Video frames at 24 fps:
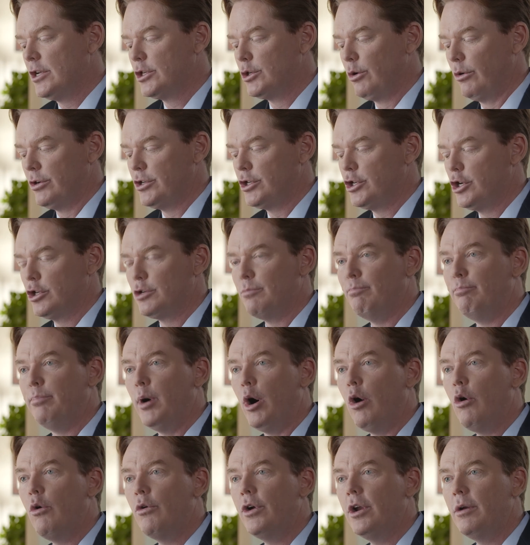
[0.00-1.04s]
So it's just
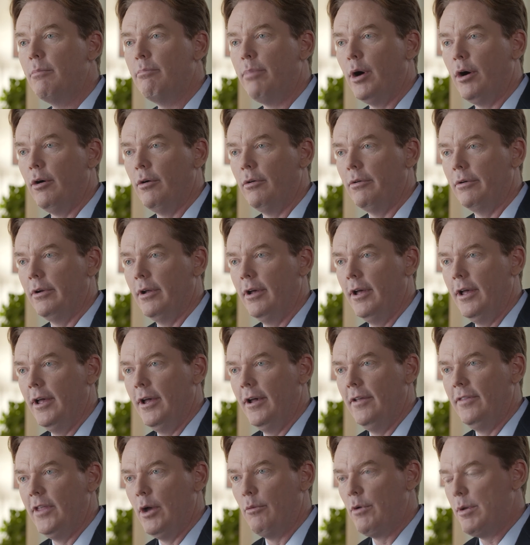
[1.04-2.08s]
bone and bone.
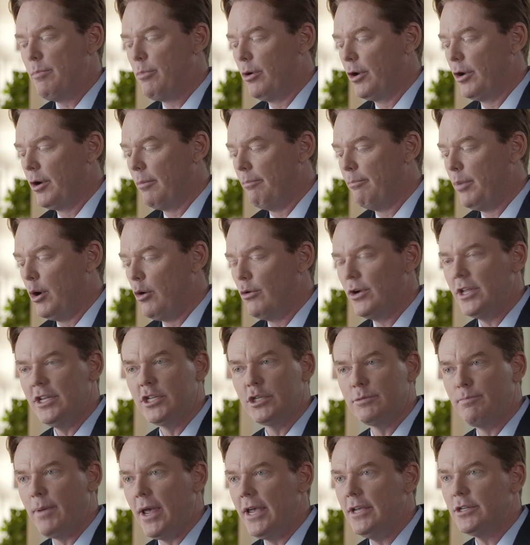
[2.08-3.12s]
Then we put a bony
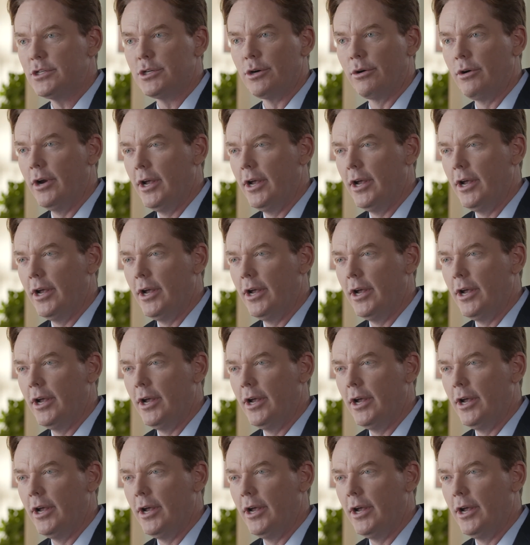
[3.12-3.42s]
spacer